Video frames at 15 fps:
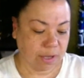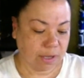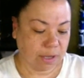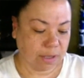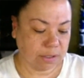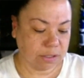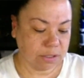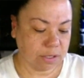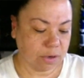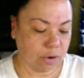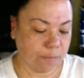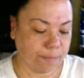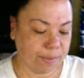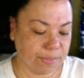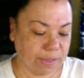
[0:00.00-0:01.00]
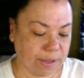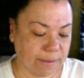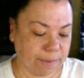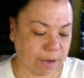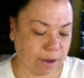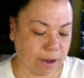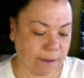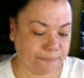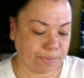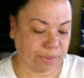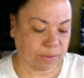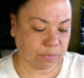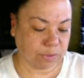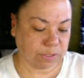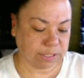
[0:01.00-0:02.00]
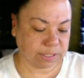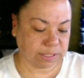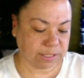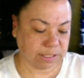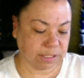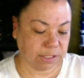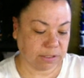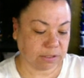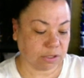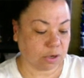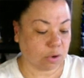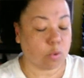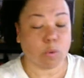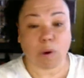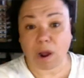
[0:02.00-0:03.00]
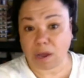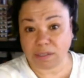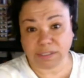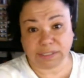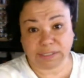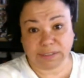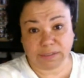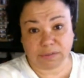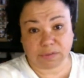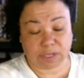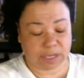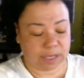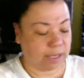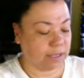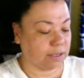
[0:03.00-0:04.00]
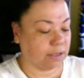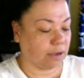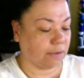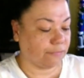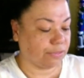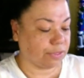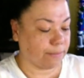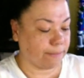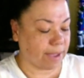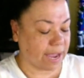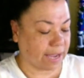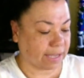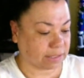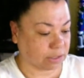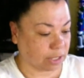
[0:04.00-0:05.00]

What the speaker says: I'm gonna open them up, and I want to see the quality, okay, of the mats.